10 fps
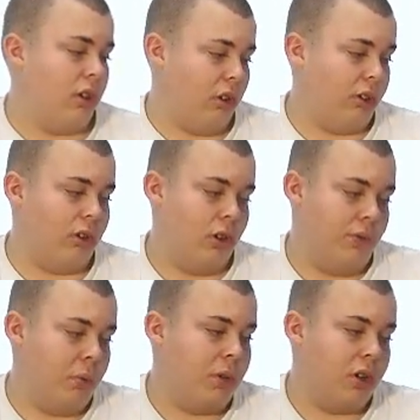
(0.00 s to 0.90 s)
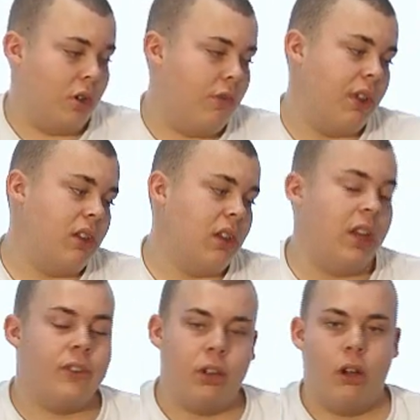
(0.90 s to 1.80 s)
So if you want to go for that
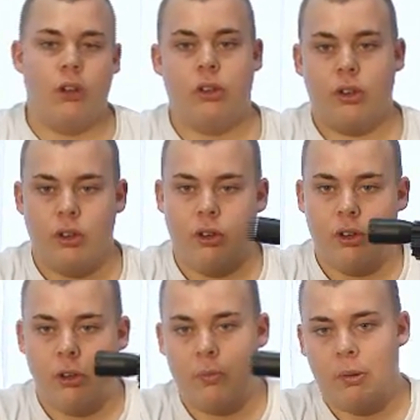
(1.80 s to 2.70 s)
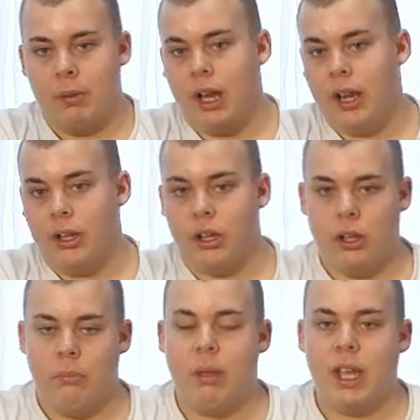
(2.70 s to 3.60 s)
classic AUG look, you're going to be buying
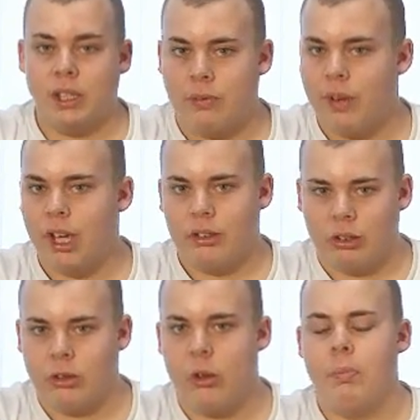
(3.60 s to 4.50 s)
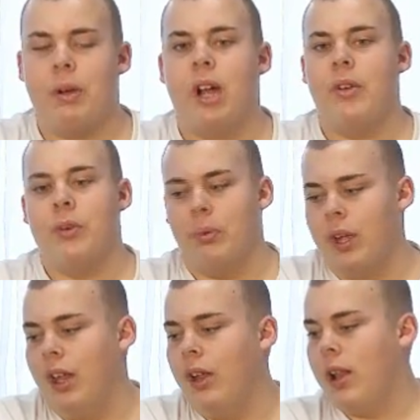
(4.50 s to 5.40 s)
a magnified scope either
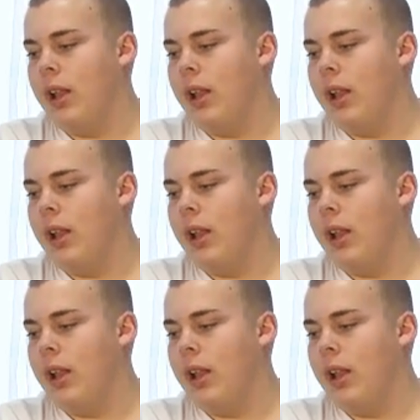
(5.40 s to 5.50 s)
way.